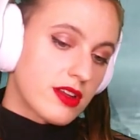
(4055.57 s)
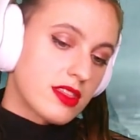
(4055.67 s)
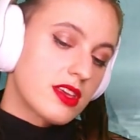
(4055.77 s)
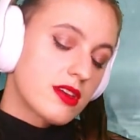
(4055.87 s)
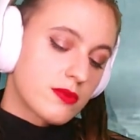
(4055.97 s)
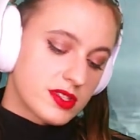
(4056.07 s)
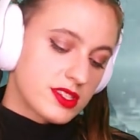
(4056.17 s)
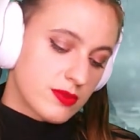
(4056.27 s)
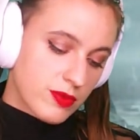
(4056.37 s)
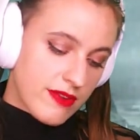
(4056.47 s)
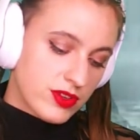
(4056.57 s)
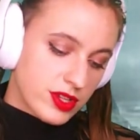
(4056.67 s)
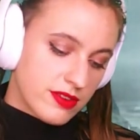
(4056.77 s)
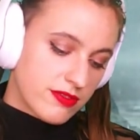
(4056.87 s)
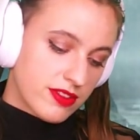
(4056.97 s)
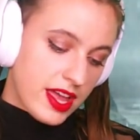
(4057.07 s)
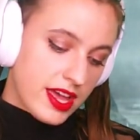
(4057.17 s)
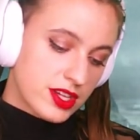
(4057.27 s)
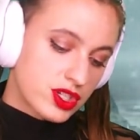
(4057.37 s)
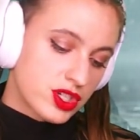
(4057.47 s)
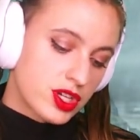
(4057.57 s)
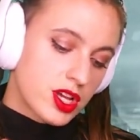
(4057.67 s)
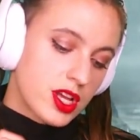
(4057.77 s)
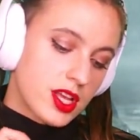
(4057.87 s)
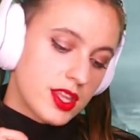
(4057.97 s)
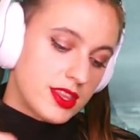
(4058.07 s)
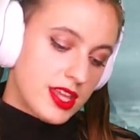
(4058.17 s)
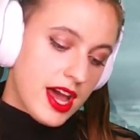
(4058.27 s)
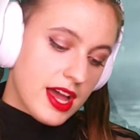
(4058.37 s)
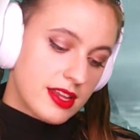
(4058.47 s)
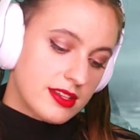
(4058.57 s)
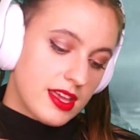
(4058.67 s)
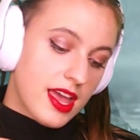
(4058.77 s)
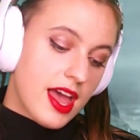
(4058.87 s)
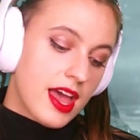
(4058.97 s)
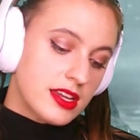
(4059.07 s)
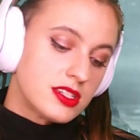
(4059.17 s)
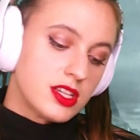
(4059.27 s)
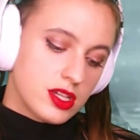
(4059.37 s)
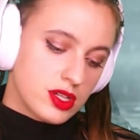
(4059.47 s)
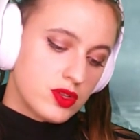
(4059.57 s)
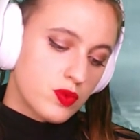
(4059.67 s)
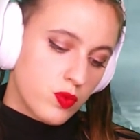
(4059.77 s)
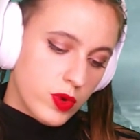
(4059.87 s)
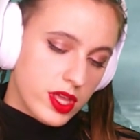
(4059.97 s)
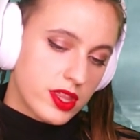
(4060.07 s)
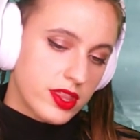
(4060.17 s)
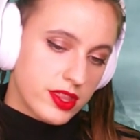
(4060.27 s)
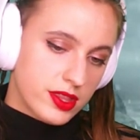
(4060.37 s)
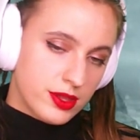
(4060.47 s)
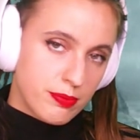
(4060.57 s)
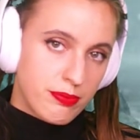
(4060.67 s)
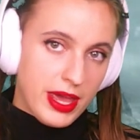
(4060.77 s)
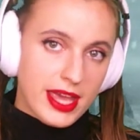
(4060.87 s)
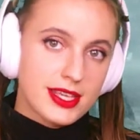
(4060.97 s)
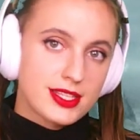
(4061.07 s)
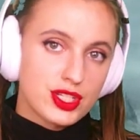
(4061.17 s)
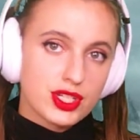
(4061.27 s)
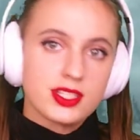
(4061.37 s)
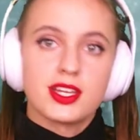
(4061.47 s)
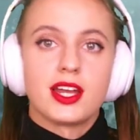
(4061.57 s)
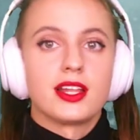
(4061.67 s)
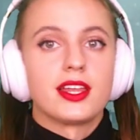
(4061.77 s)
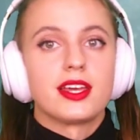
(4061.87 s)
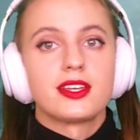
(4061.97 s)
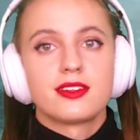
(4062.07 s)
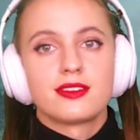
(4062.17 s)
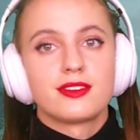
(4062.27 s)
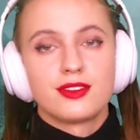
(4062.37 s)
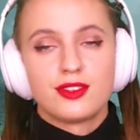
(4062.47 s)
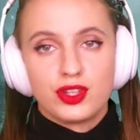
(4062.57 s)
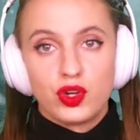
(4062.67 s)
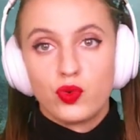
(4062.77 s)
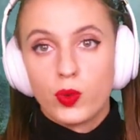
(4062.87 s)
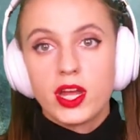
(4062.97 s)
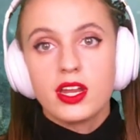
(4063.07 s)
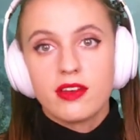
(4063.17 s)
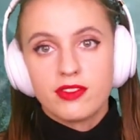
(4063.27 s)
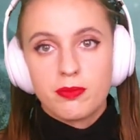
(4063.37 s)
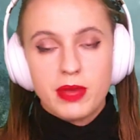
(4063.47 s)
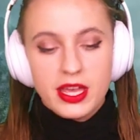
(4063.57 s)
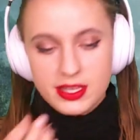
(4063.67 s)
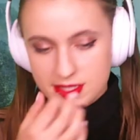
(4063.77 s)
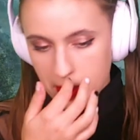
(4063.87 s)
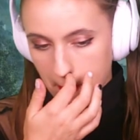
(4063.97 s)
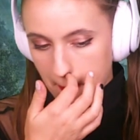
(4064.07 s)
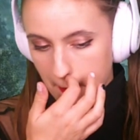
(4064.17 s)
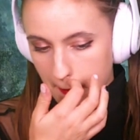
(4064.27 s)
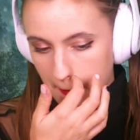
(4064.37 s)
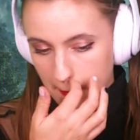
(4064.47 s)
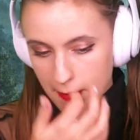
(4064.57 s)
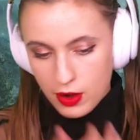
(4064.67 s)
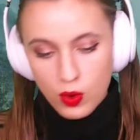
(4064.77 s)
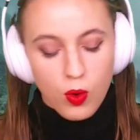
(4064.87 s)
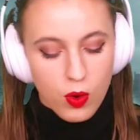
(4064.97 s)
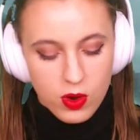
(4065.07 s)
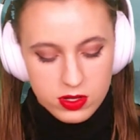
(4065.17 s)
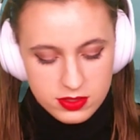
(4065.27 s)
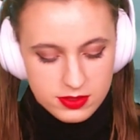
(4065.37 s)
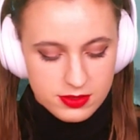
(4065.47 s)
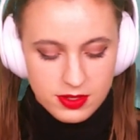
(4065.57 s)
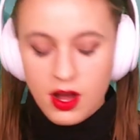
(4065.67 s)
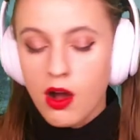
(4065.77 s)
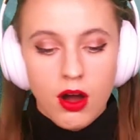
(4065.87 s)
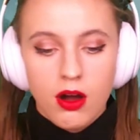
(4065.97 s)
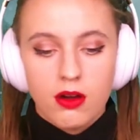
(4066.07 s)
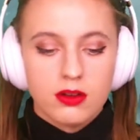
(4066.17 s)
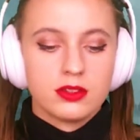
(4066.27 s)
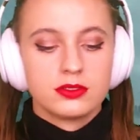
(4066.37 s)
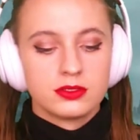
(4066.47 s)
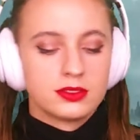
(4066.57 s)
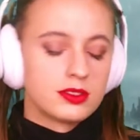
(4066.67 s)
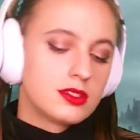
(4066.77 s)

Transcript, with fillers: I think it was Revel in Flesh that they ended with the bass, just kind of like the grit of the bass. Ooh. Oh. Yeah.